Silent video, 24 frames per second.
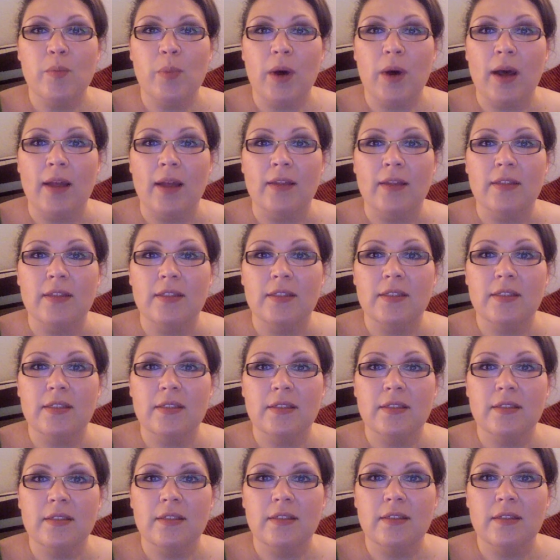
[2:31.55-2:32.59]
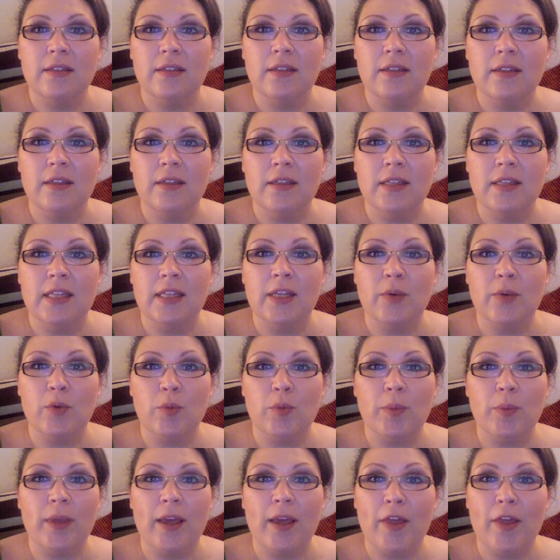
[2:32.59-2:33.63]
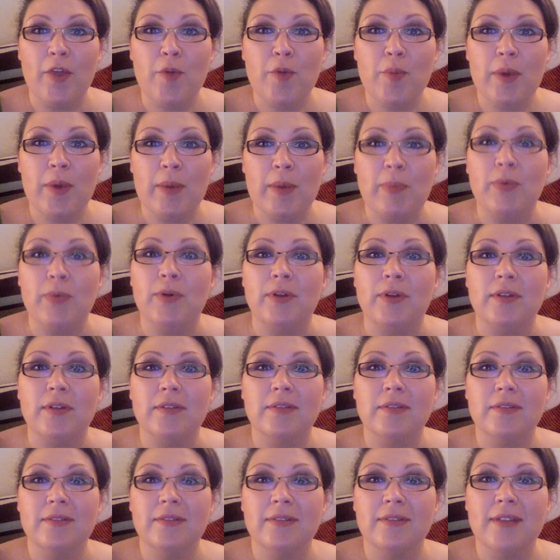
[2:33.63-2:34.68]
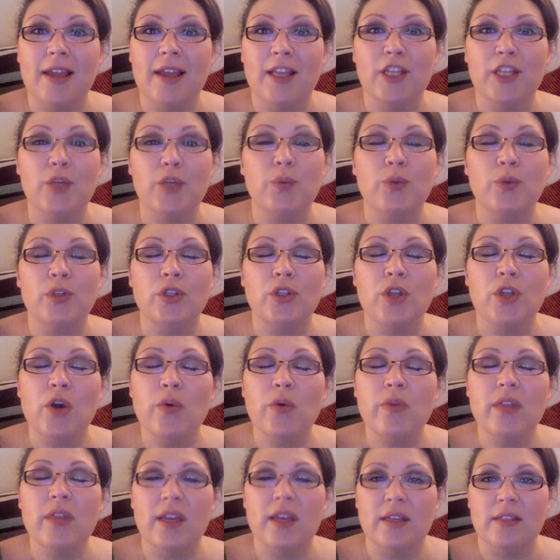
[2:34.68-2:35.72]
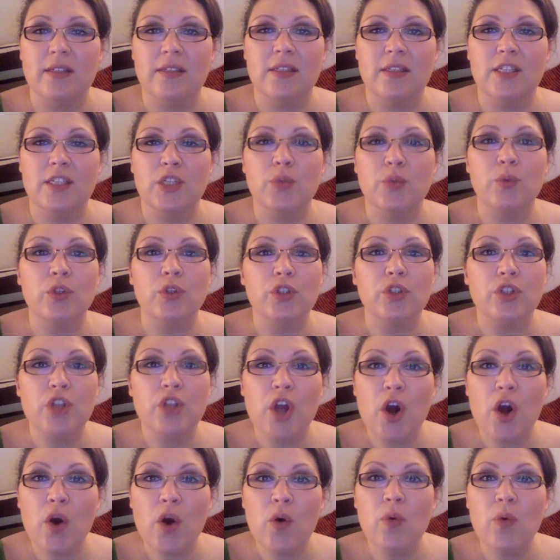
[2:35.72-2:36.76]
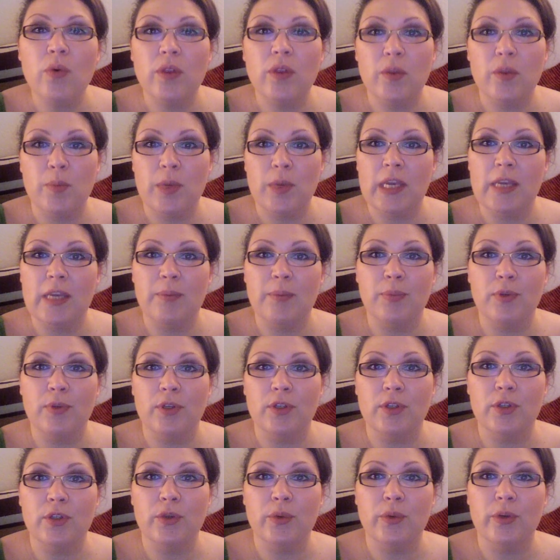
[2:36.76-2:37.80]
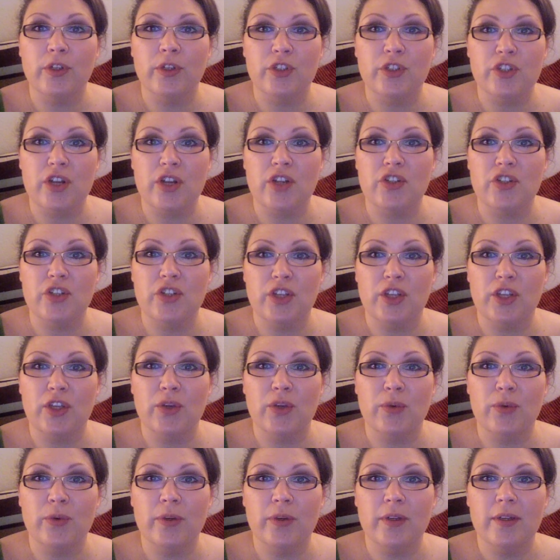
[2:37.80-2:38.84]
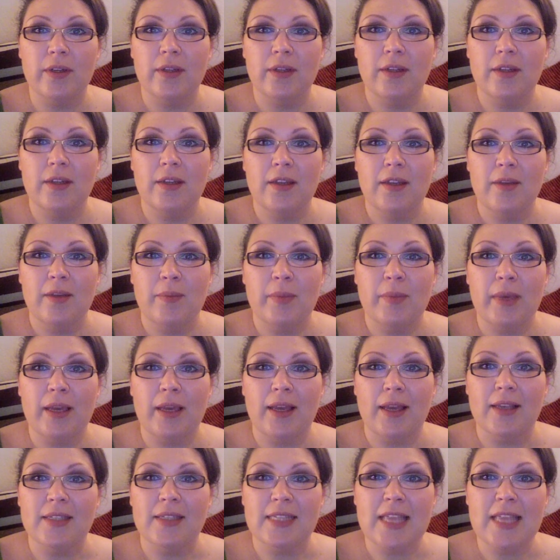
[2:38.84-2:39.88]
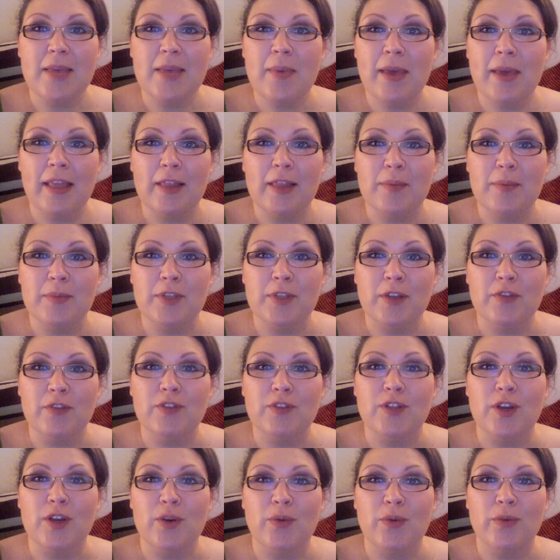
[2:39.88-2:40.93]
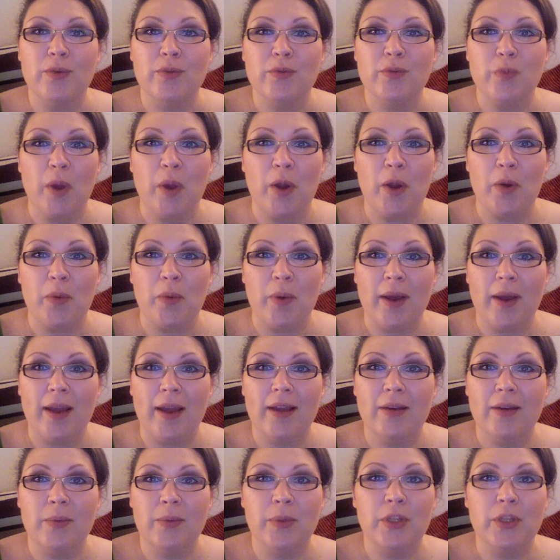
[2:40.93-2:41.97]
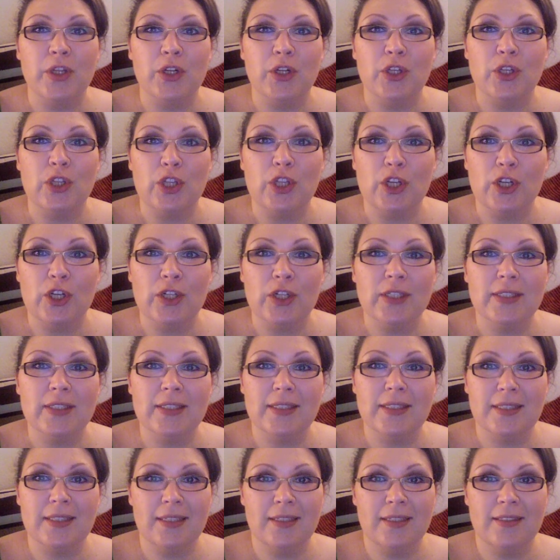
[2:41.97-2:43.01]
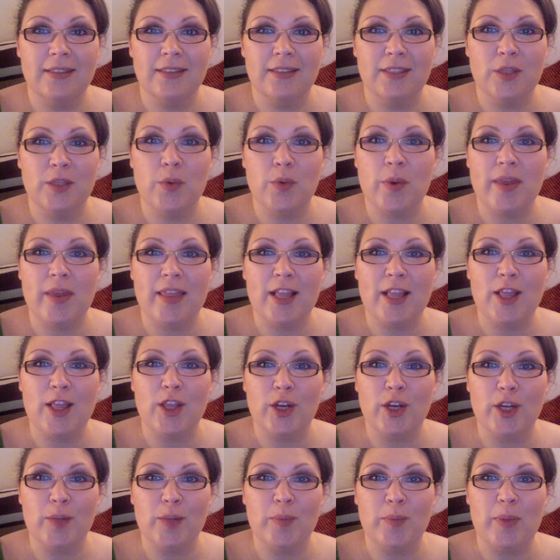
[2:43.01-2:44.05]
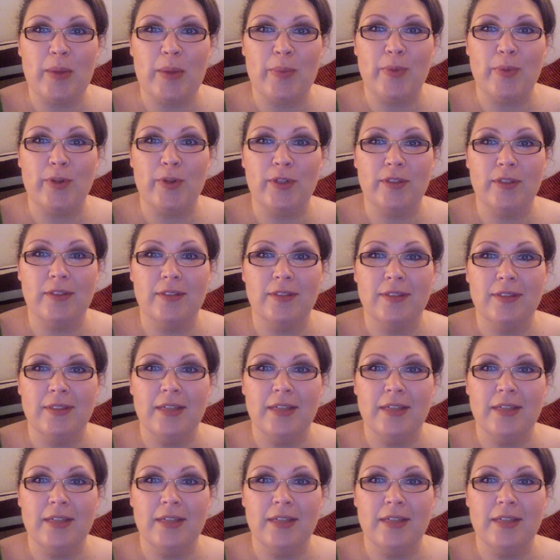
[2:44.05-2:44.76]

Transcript: But there will be other people, and you will know this. You will know the people who are judging you because they make themselves known right away with their looks, the way they look at people,